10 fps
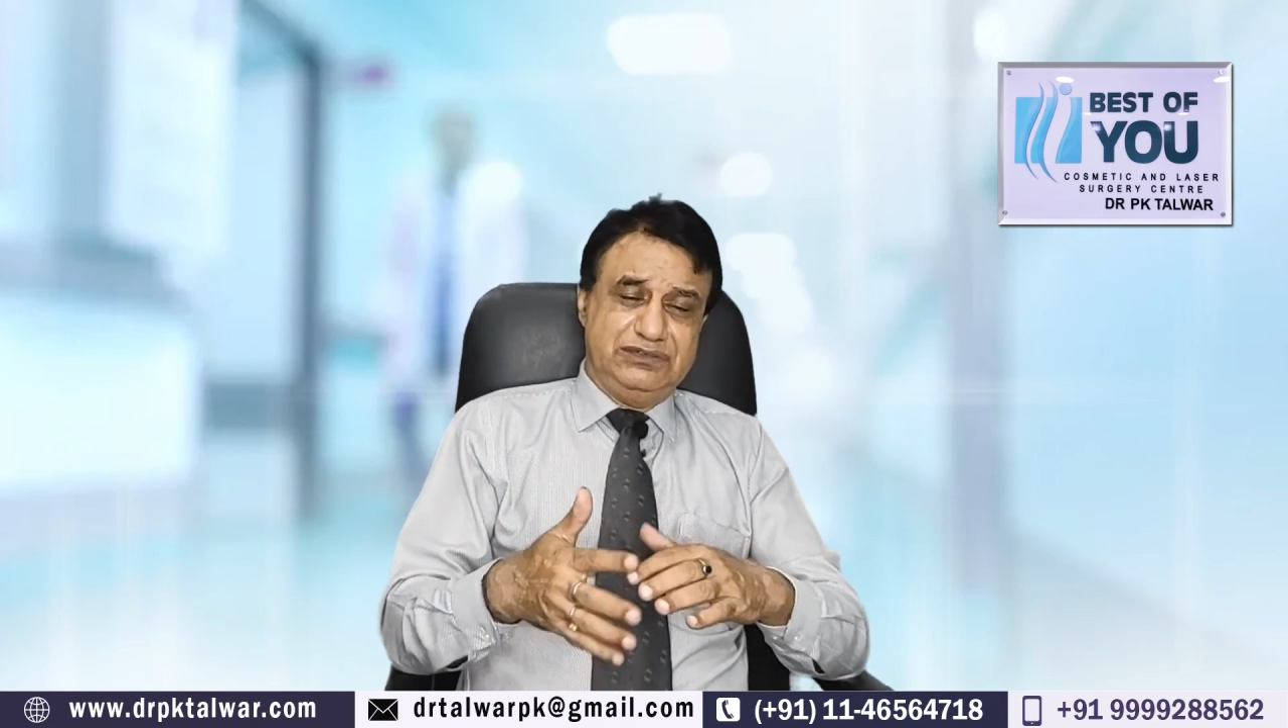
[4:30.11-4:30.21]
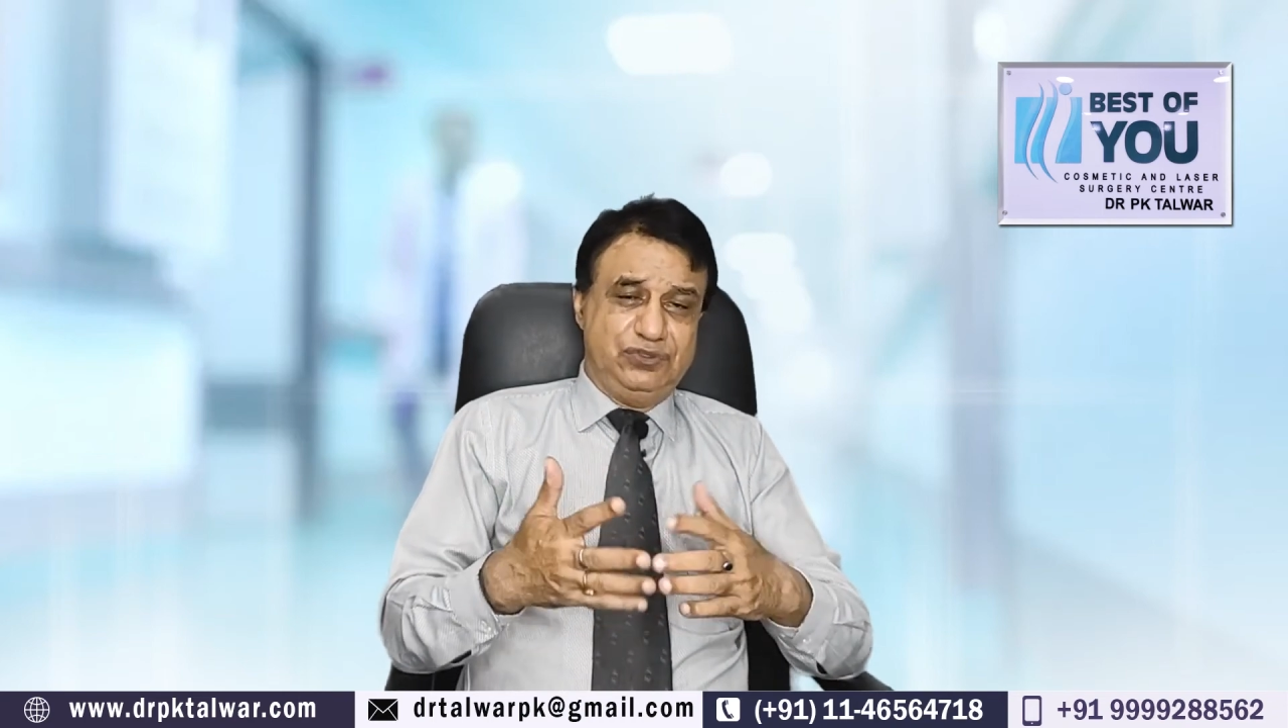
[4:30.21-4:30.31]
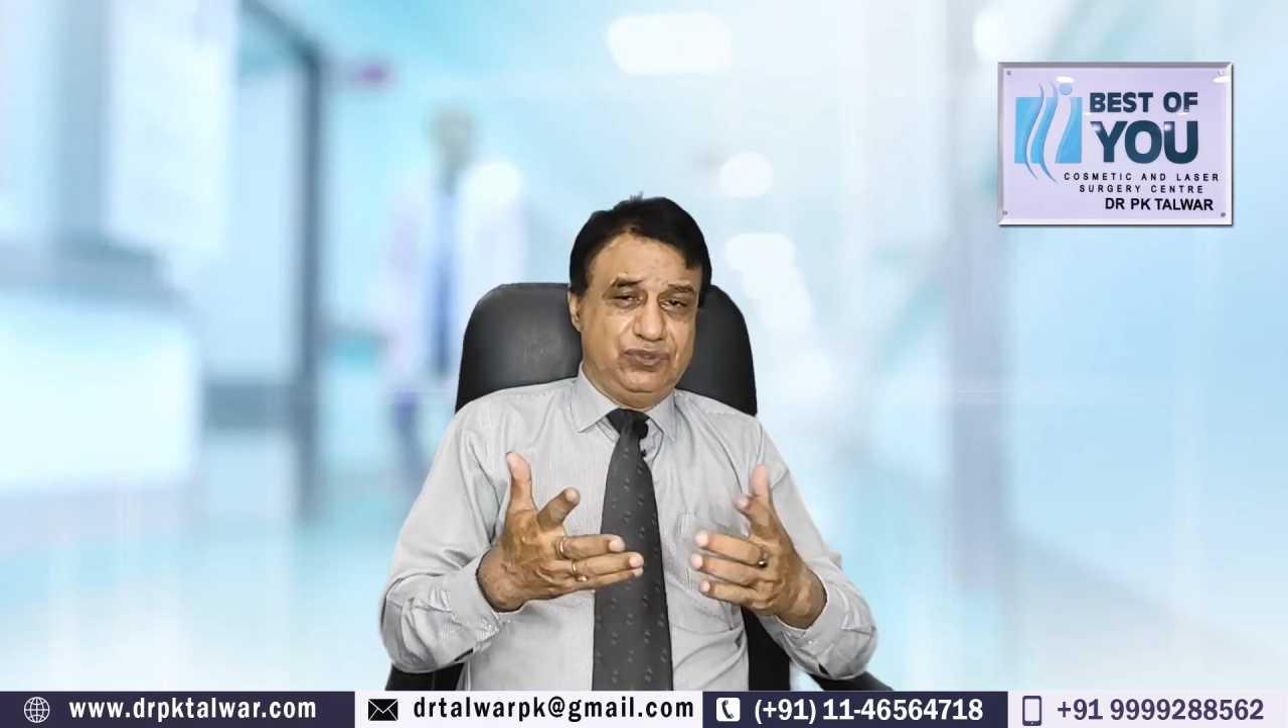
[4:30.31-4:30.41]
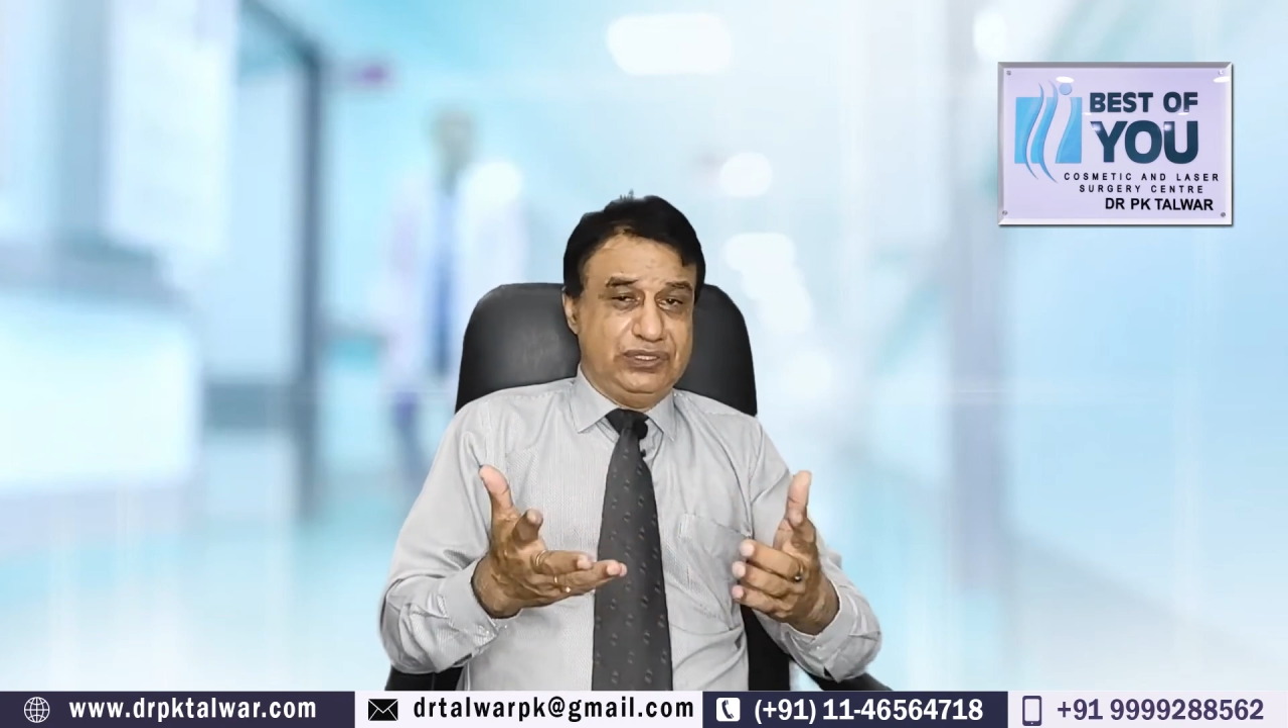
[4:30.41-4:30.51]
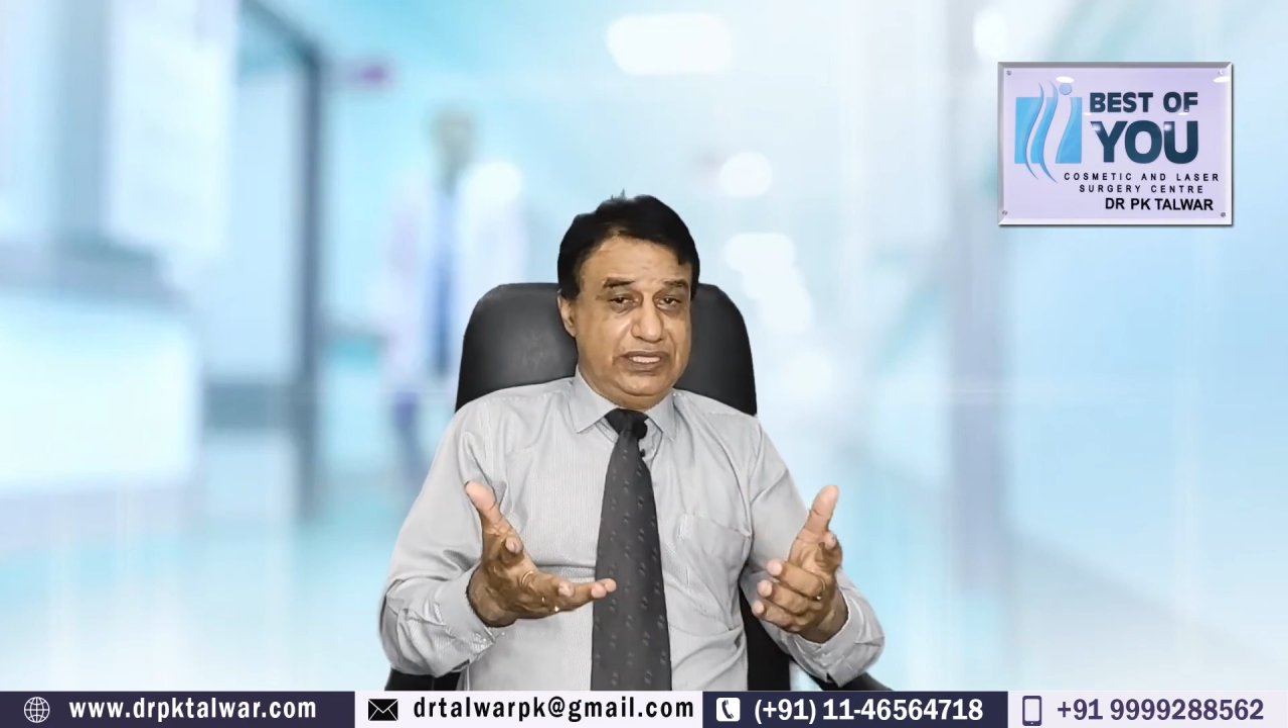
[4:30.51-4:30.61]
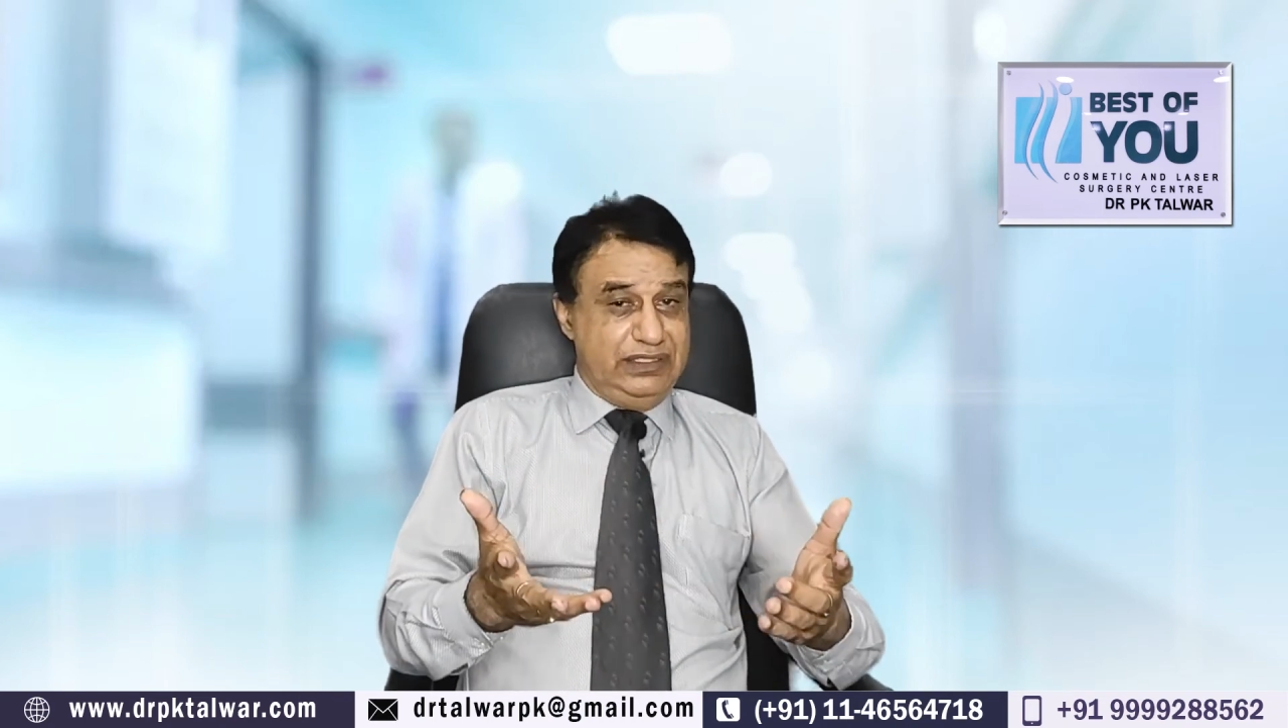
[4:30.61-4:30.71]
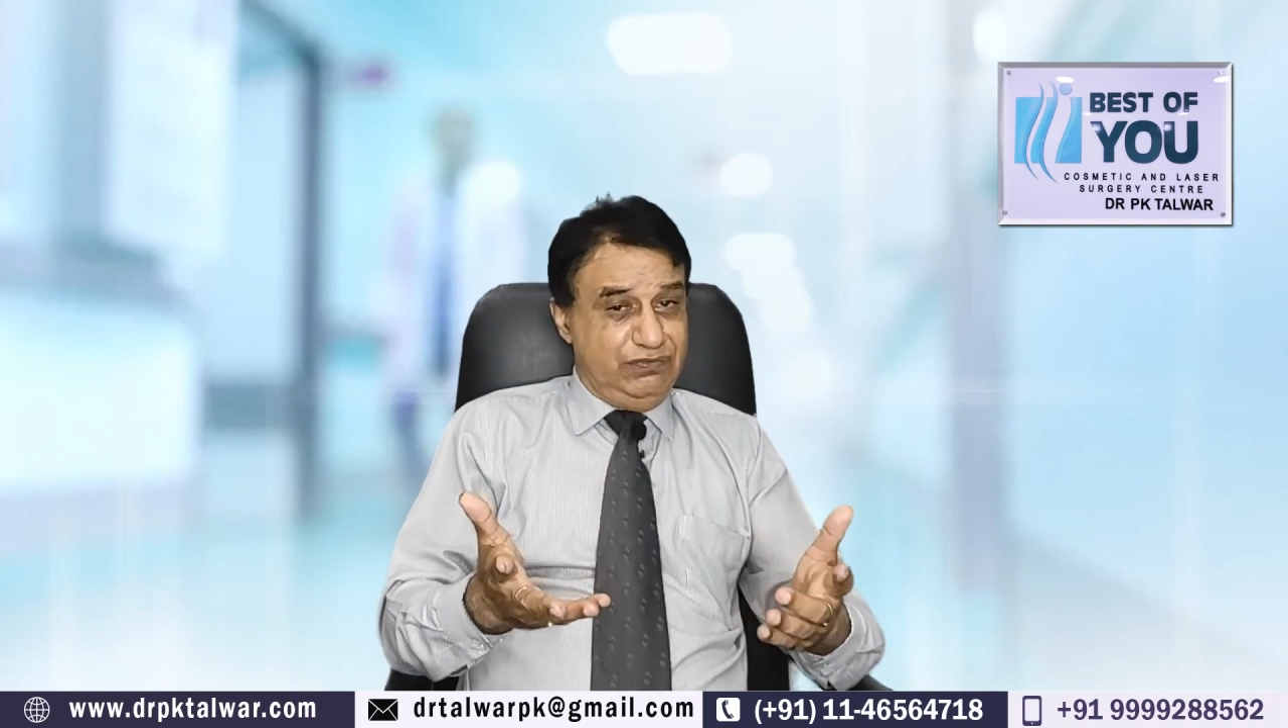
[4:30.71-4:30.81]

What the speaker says: if you got any